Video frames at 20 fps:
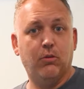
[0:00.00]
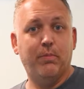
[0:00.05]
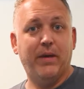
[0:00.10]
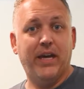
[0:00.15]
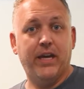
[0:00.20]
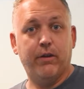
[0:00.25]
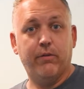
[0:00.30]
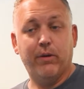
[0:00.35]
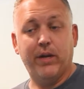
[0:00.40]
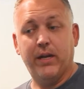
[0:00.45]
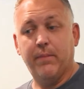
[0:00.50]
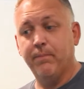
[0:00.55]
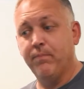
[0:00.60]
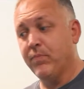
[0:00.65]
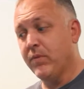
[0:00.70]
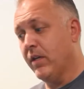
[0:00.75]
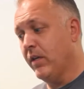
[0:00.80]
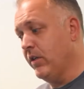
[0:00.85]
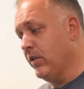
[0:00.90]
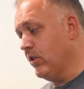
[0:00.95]
battery.
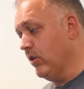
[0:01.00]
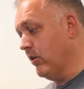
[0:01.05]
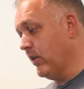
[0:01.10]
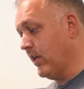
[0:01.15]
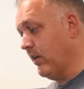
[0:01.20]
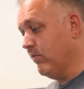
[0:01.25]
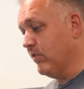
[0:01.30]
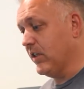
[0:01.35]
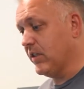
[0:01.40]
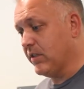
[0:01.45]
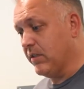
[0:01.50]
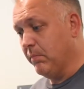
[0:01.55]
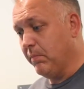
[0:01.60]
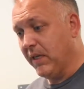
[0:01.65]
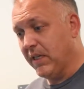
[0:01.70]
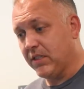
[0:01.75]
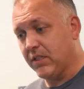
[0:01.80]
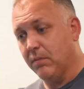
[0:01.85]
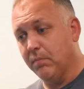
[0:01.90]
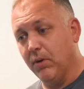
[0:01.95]
So it gives us the
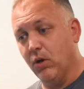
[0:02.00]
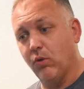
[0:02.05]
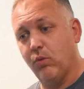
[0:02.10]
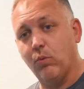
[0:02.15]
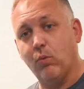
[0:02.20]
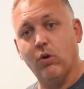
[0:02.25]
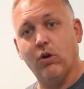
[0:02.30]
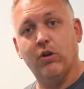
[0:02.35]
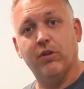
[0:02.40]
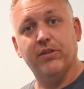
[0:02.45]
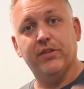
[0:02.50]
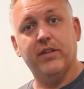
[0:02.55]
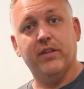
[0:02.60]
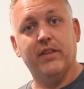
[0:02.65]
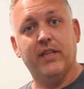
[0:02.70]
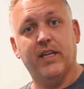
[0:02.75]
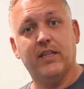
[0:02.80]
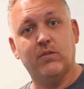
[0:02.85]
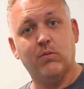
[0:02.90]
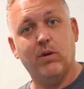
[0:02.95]
best of both worlds, and
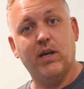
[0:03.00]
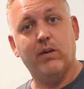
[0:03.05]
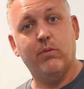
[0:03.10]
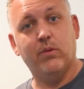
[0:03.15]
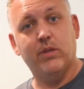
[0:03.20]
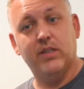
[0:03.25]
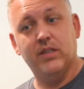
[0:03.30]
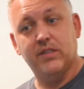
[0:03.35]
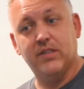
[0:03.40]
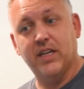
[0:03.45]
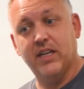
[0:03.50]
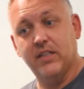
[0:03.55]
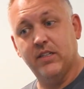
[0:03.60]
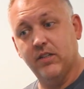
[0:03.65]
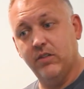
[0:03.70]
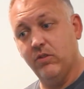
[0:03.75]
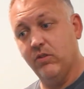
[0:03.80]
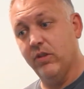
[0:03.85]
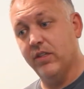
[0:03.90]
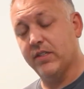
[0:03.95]
that's why we decided to
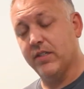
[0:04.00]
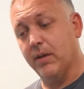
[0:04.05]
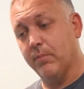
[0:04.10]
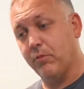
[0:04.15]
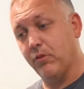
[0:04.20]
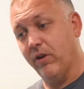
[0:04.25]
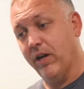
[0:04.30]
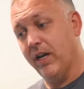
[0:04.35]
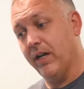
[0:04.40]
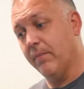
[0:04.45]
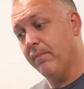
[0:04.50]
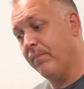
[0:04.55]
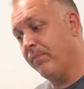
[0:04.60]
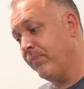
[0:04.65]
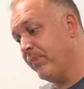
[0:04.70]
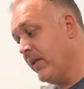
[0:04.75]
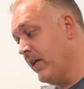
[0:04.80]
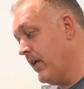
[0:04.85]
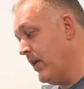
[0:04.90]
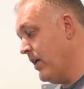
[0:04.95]
do this upgrade.
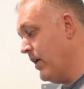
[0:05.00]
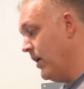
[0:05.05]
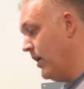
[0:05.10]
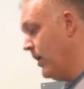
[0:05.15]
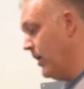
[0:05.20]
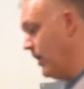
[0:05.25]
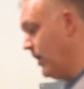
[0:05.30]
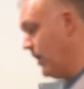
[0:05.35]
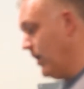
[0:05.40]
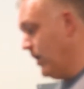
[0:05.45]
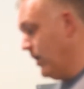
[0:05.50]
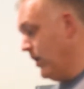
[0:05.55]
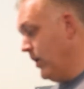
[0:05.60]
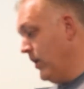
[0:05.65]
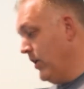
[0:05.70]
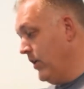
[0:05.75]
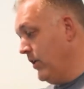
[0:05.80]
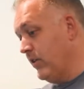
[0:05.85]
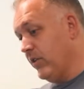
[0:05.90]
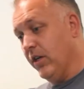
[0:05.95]

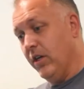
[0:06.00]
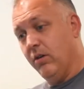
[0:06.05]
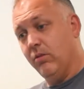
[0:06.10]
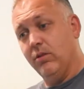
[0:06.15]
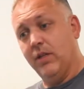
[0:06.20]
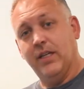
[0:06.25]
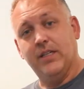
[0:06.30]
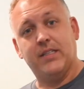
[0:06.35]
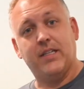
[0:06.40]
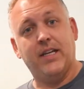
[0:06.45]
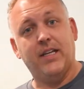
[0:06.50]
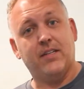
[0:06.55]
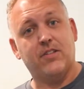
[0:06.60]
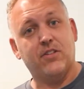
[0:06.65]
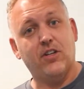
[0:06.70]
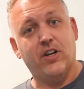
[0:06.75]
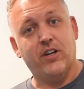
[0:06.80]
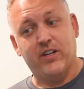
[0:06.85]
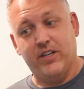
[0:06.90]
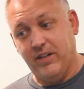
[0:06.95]
So let's get
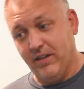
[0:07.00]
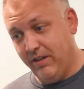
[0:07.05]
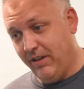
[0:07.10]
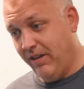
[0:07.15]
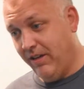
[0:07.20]
started.